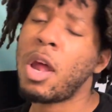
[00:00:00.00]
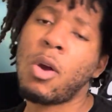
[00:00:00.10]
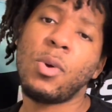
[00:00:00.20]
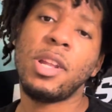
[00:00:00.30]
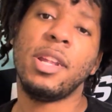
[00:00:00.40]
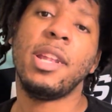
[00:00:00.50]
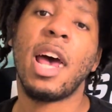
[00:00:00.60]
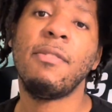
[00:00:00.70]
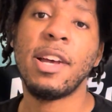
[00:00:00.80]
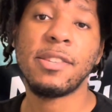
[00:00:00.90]
We didn't
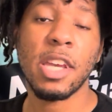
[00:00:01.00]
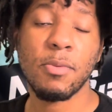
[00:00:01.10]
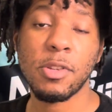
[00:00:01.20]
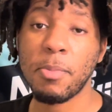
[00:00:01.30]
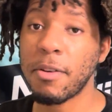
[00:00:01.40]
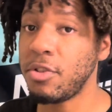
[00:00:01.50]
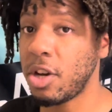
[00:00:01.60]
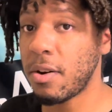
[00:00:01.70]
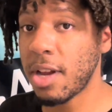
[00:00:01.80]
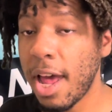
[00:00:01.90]
have that same respect for
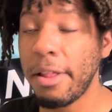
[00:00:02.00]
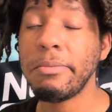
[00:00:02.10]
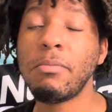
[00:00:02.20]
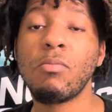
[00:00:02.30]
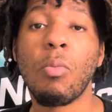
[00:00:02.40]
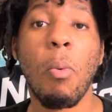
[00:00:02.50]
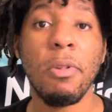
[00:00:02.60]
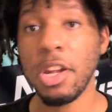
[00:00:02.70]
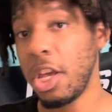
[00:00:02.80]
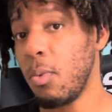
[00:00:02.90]
Jared Allen.
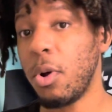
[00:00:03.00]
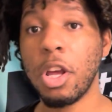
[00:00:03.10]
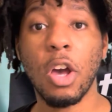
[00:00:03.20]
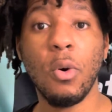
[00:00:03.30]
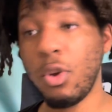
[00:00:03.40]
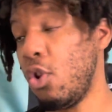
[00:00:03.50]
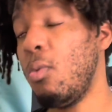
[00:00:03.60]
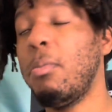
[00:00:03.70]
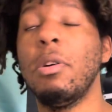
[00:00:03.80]
Did he want to go?